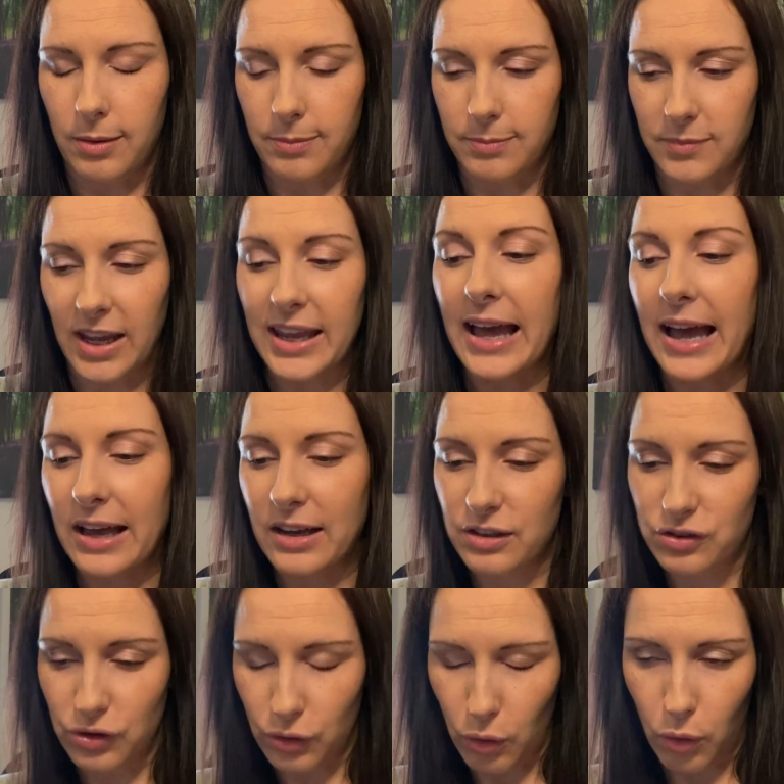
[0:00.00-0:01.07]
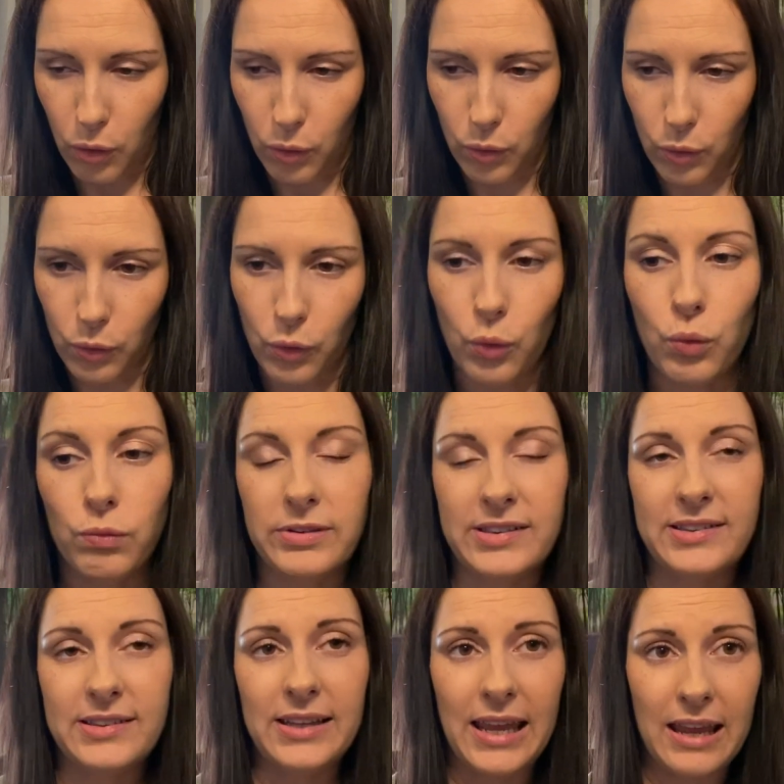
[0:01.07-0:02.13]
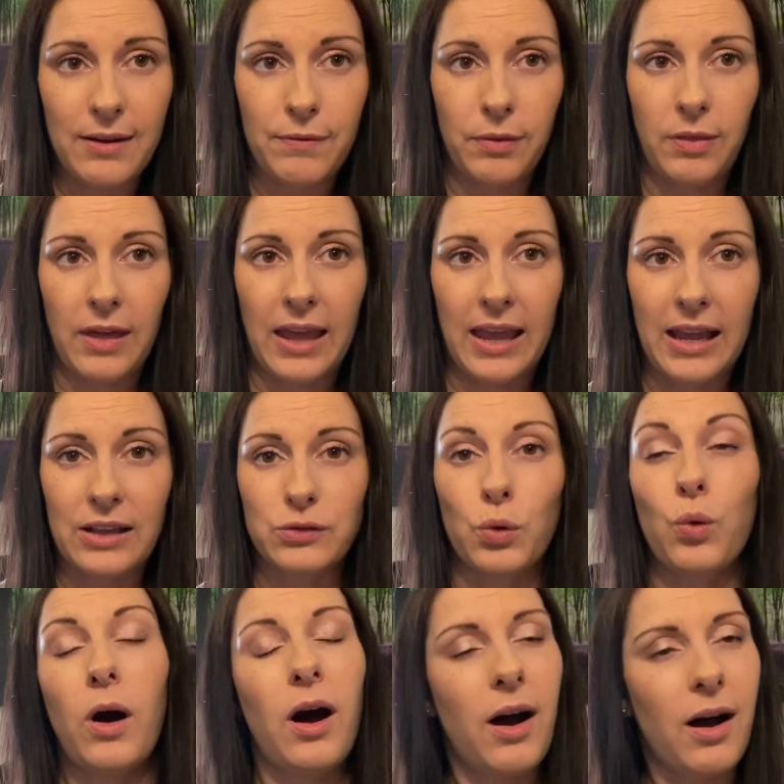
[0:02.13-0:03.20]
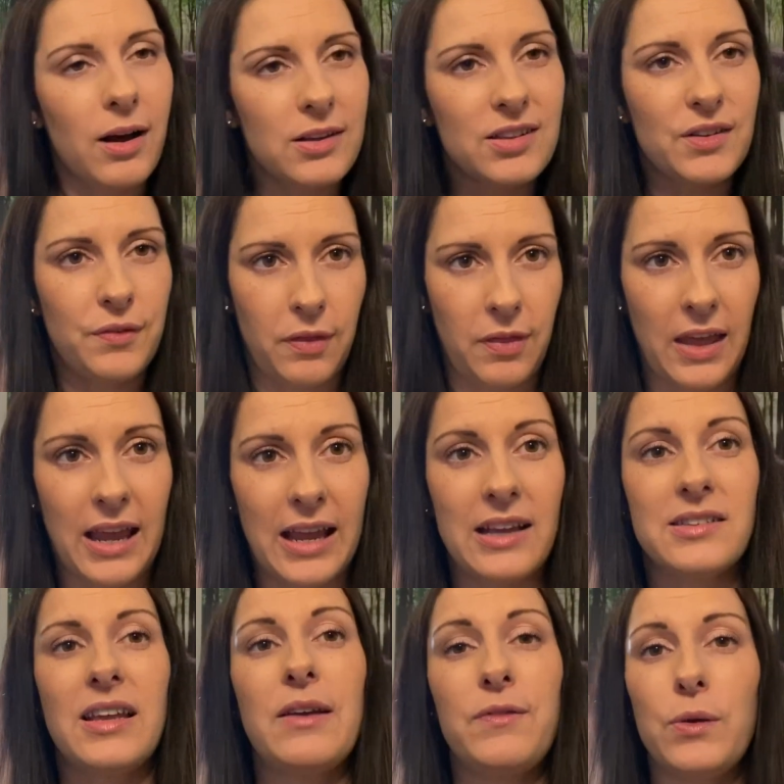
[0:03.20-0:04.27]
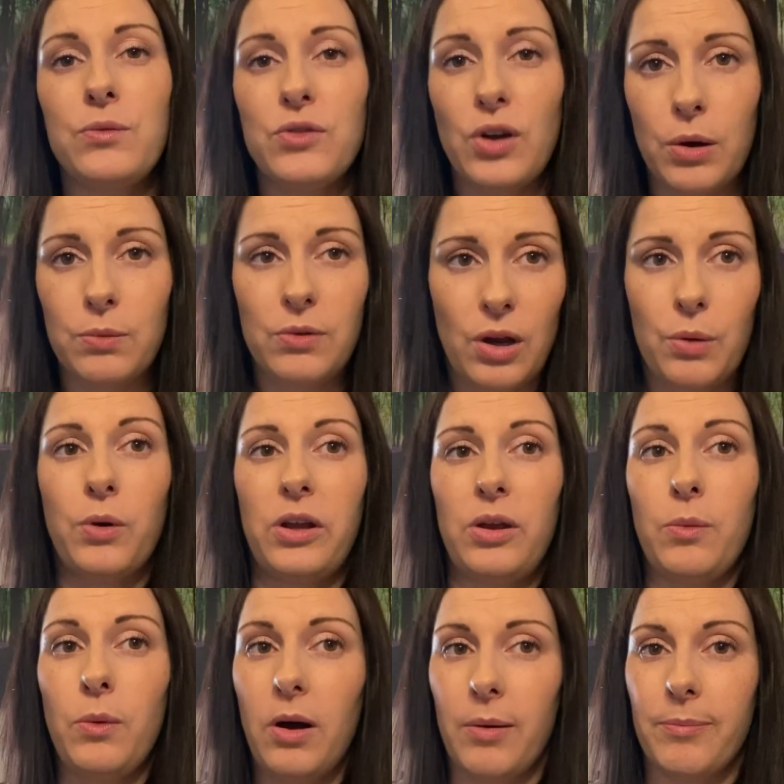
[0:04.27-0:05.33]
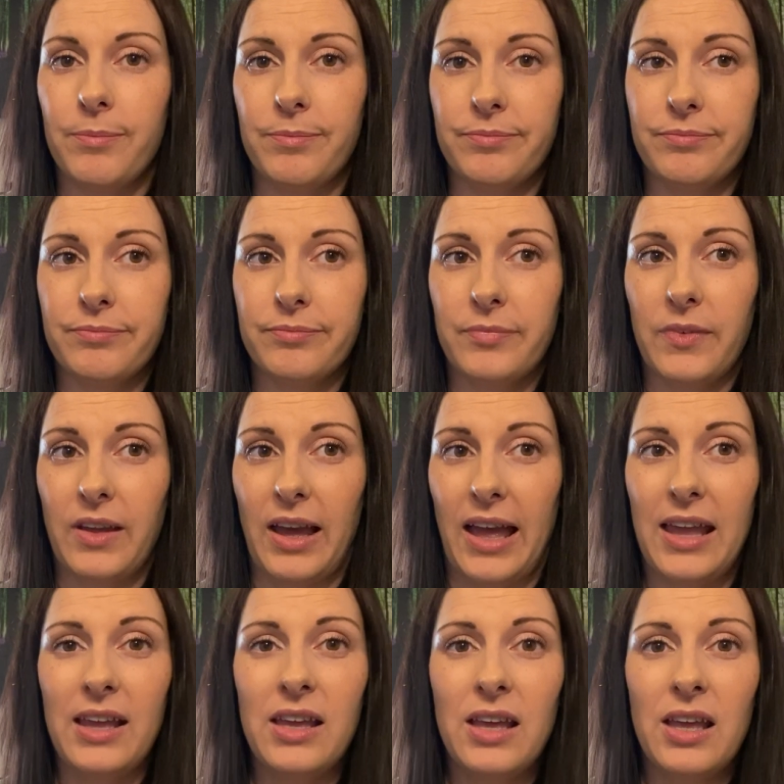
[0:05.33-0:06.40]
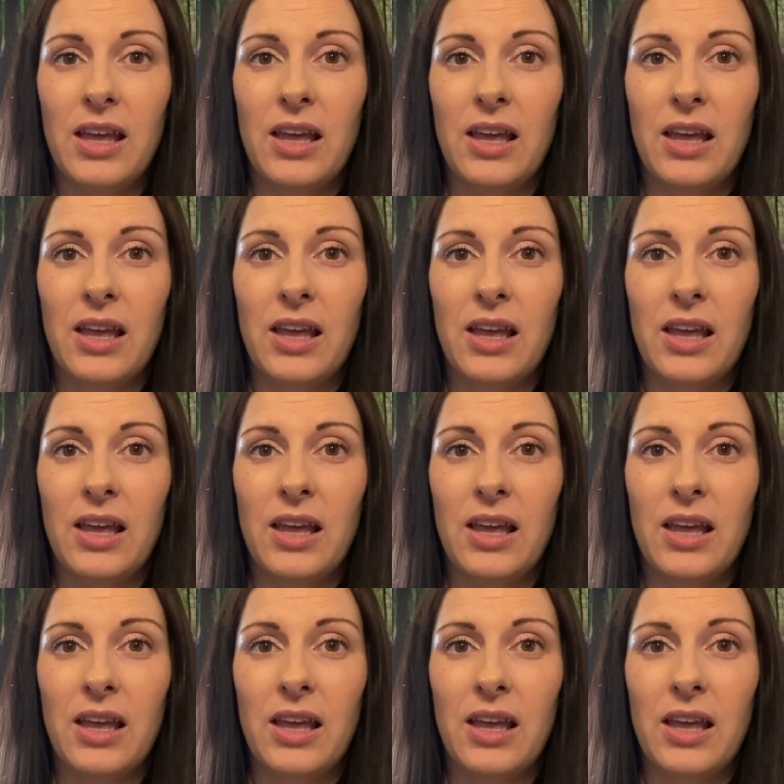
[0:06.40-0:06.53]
take action on or receive things or ask for things if you don't know what you want, okay?